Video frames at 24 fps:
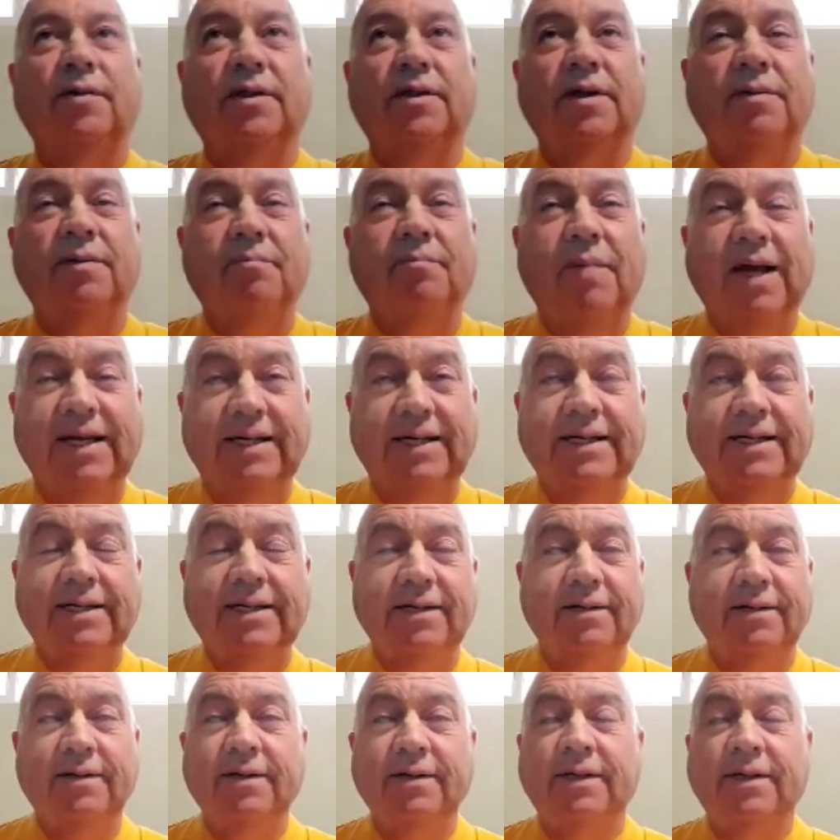might,
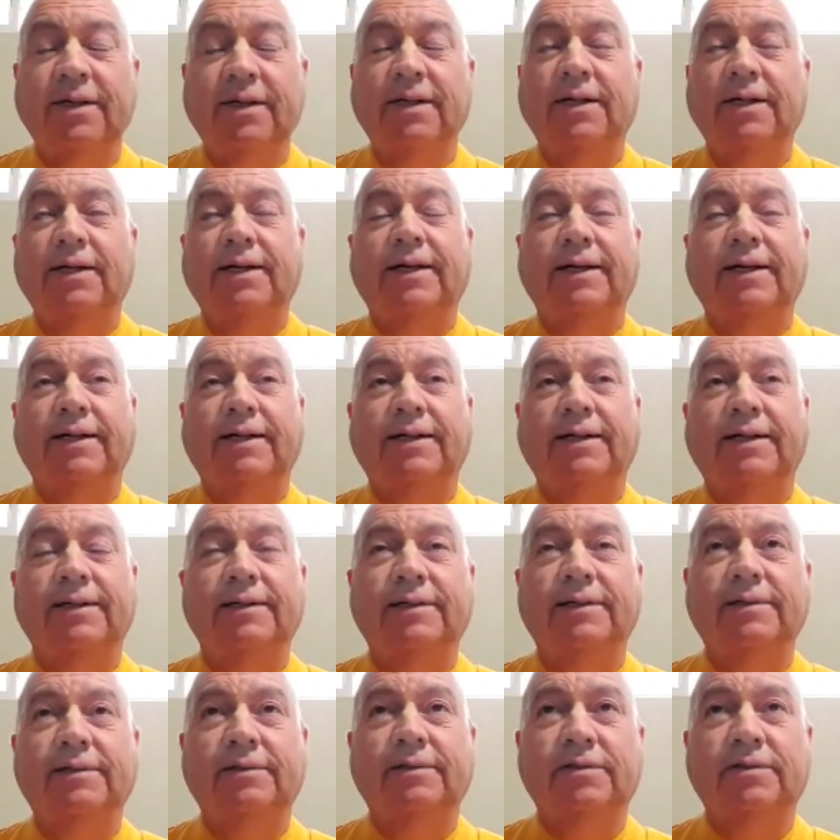
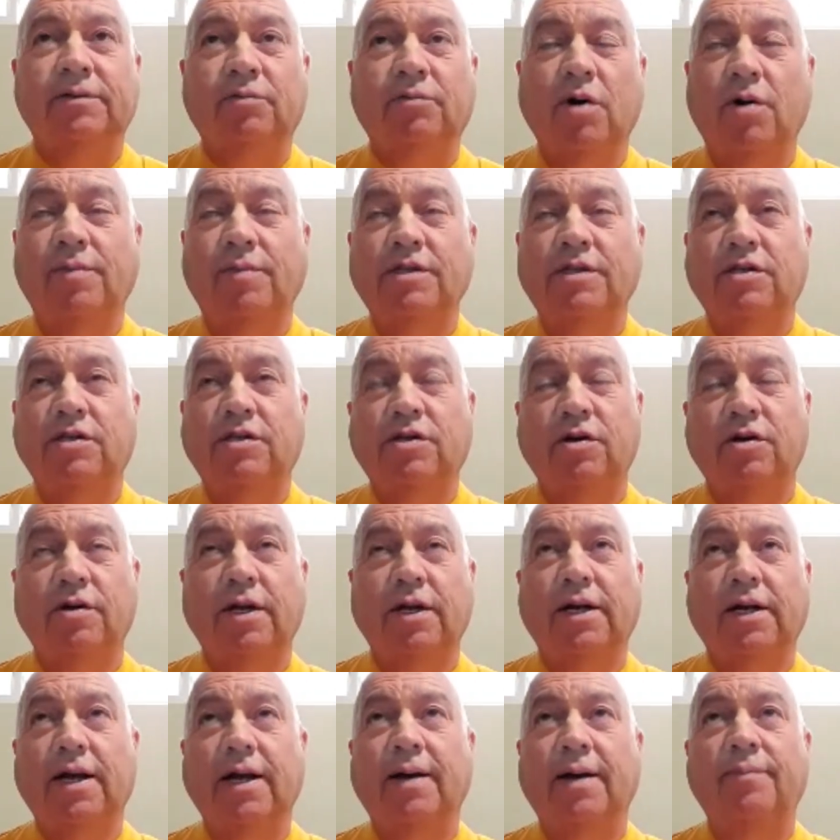the Romans took
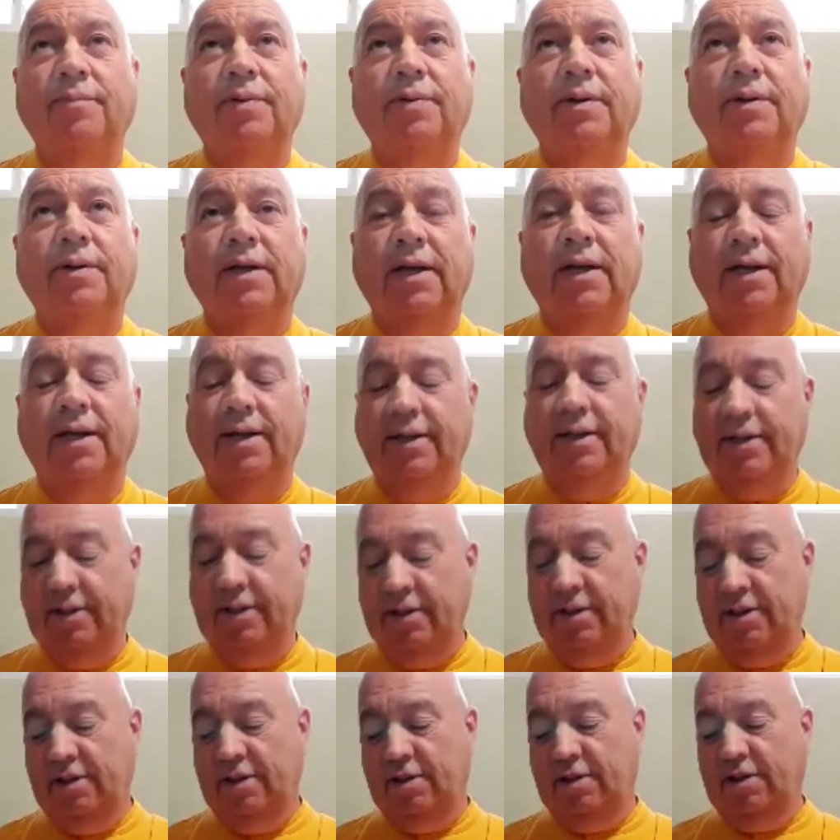it up,
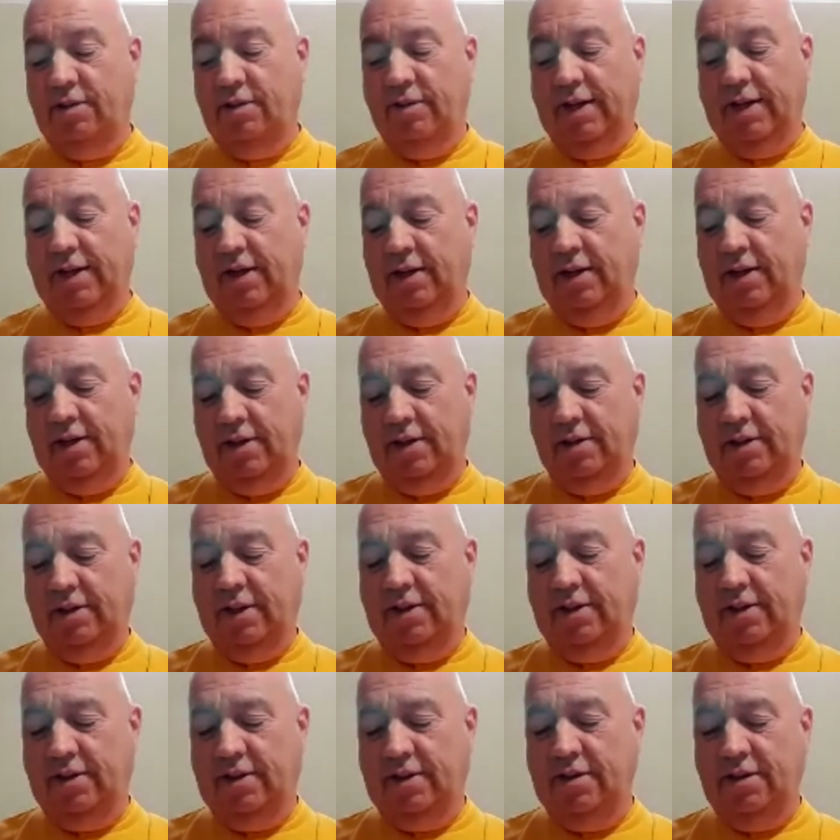and the way
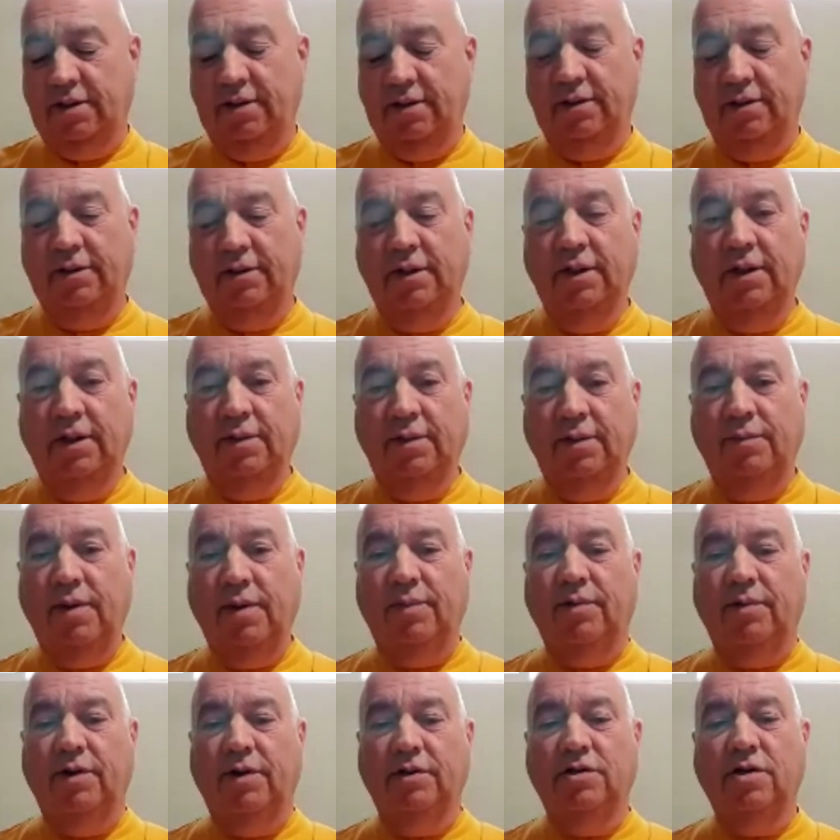that
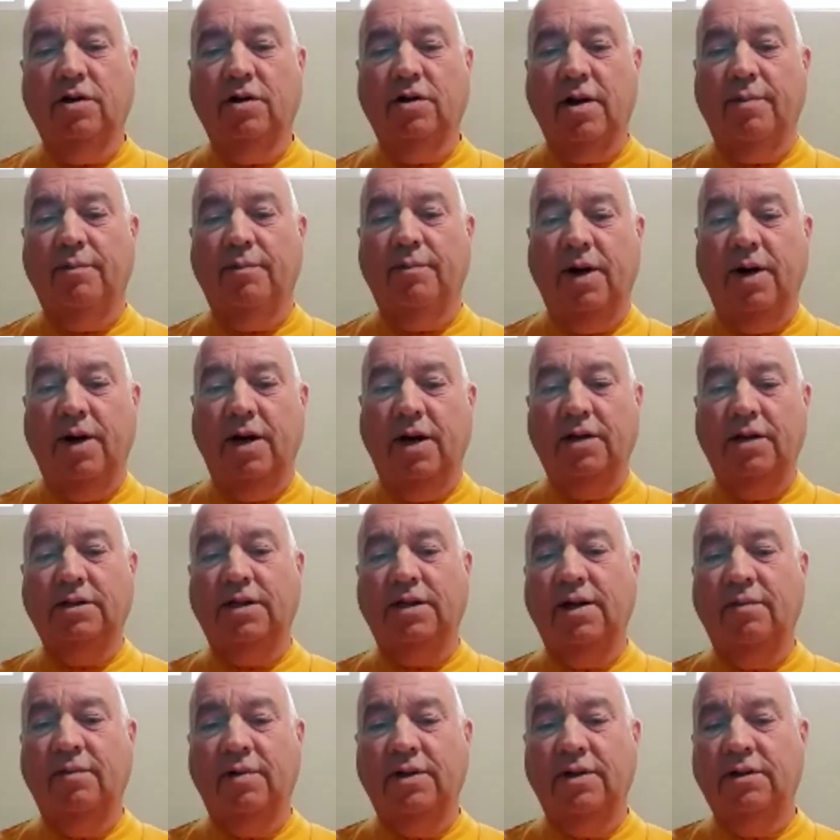people took up
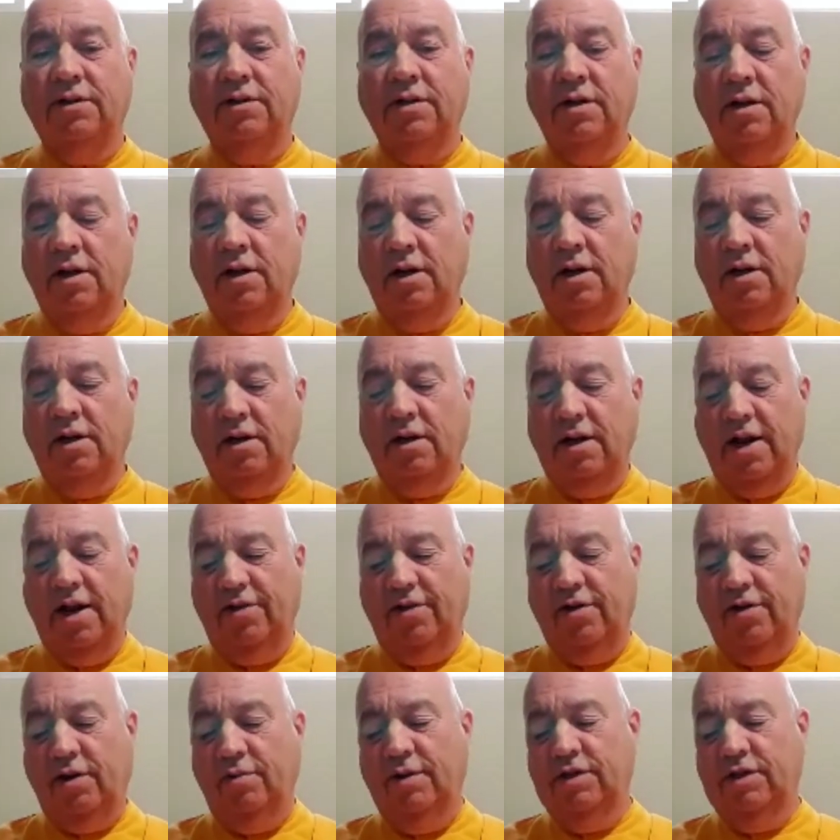boxing was
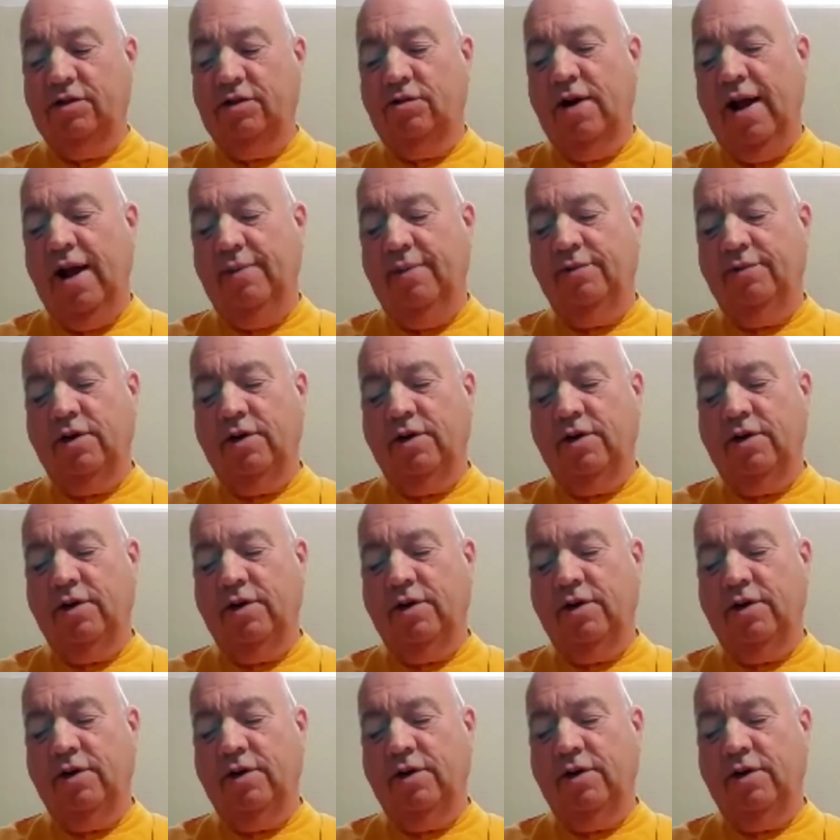leather was strapped